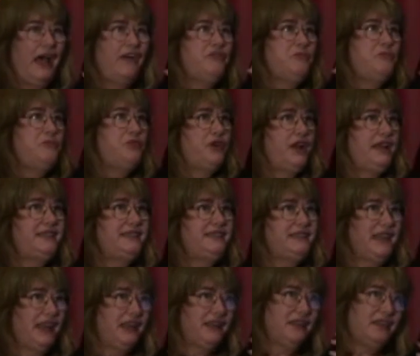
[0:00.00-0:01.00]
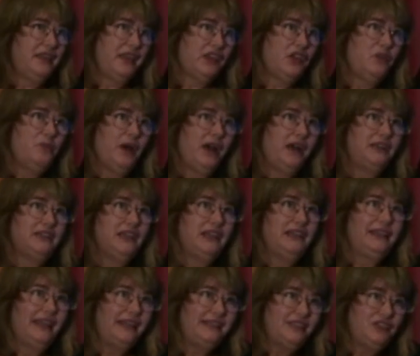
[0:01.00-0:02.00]
have embraced that thing
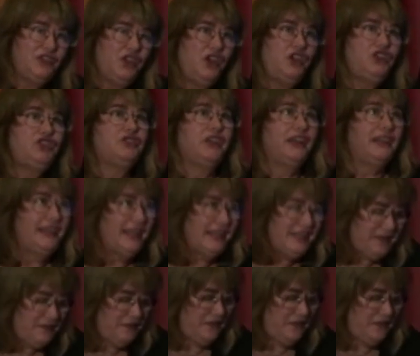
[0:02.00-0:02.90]
about let's nurture it, let's